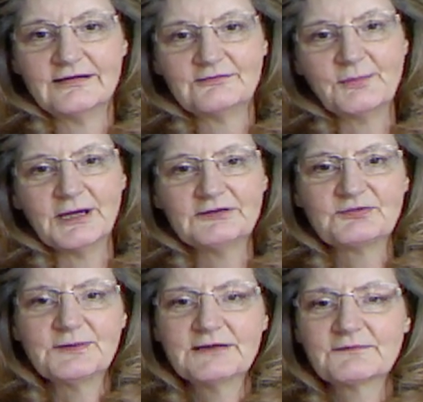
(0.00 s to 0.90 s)

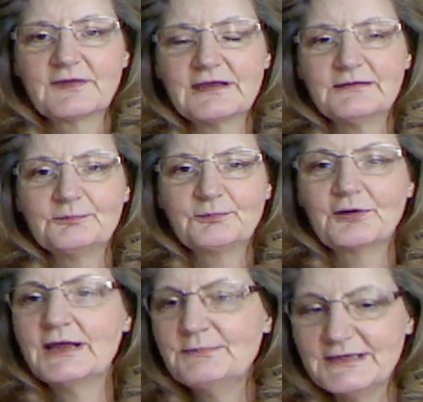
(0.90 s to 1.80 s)
Reminds me of the
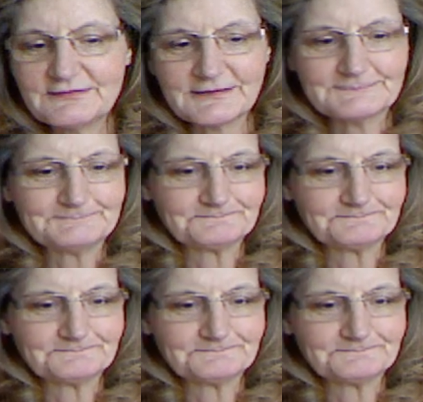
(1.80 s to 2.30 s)
prayer meeting